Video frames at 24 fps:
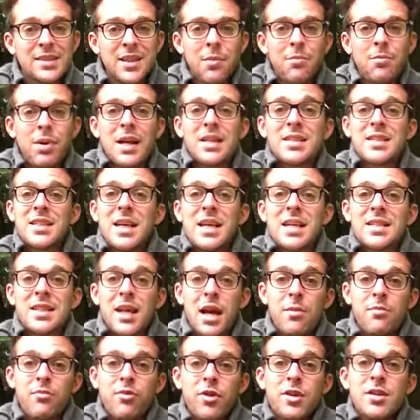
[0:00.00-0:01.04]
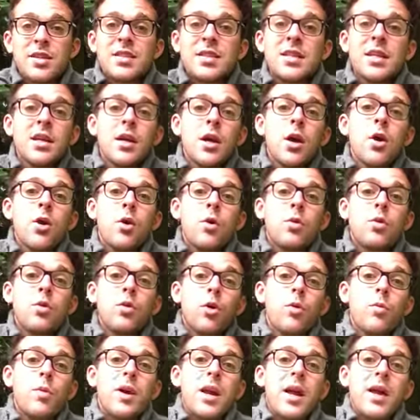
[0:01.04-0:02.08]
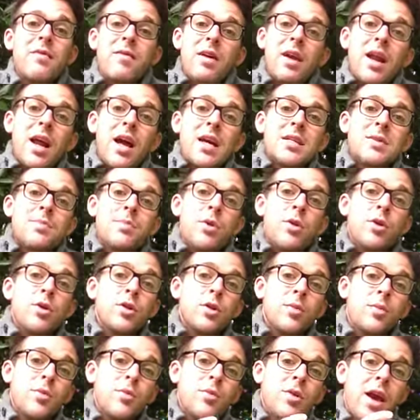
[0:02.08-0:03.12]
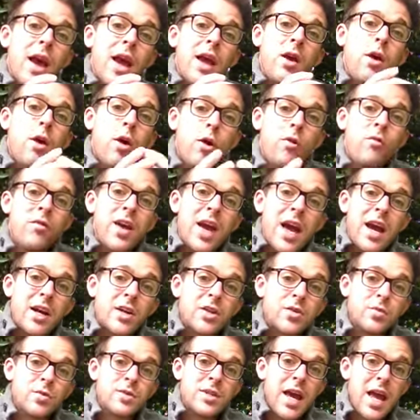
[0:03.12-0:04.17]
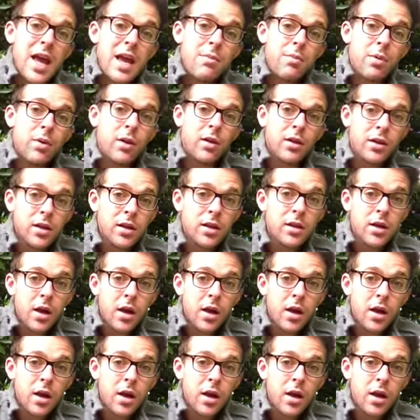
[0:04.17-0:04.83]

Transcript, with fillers: Some places like Cyprus, normally they like to put the bouquet on the actual table